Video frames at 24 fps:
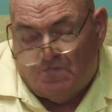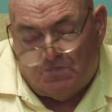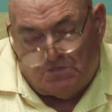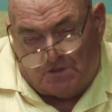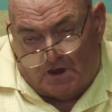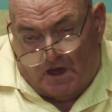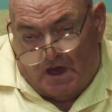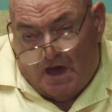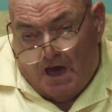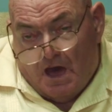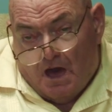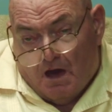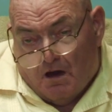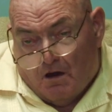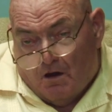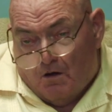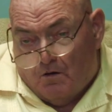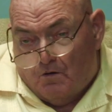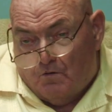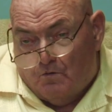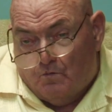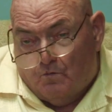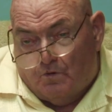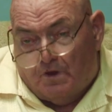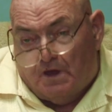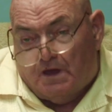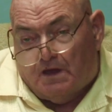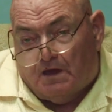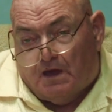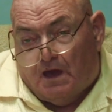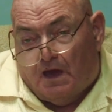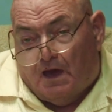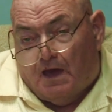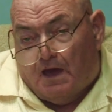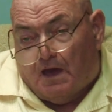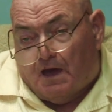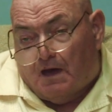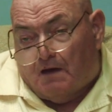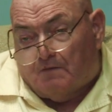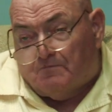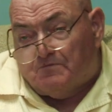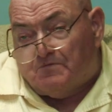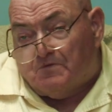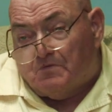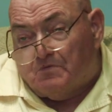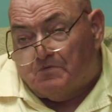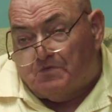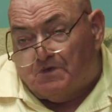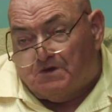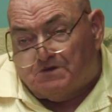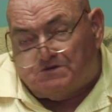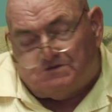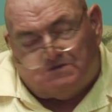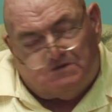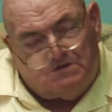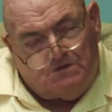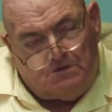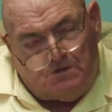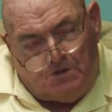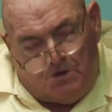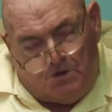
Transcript: Now we have this